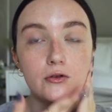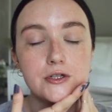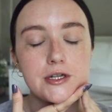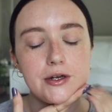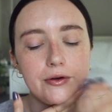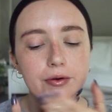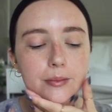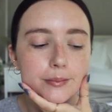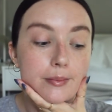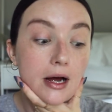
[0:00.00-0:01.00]
Also,
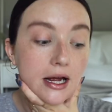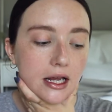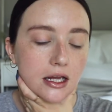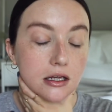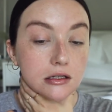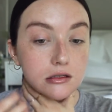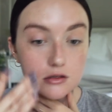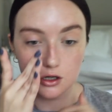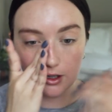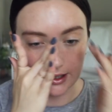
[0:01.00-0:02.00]
my
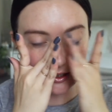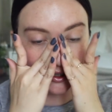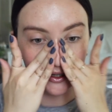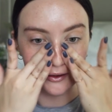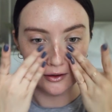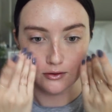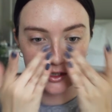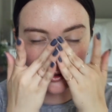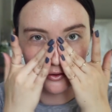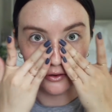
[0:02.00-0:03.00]
Target that I go
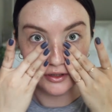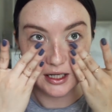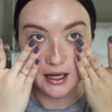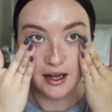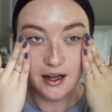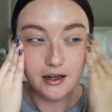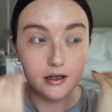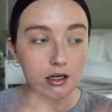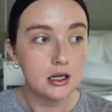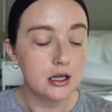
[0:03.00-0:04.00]
to only
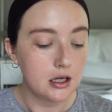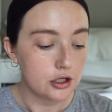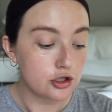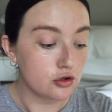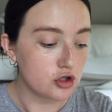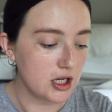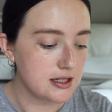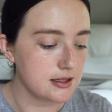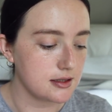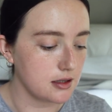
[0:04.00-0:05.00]
had 2
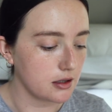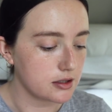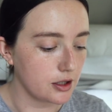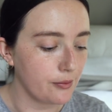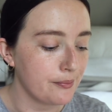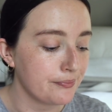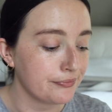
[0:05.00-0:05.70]
shades in stock, so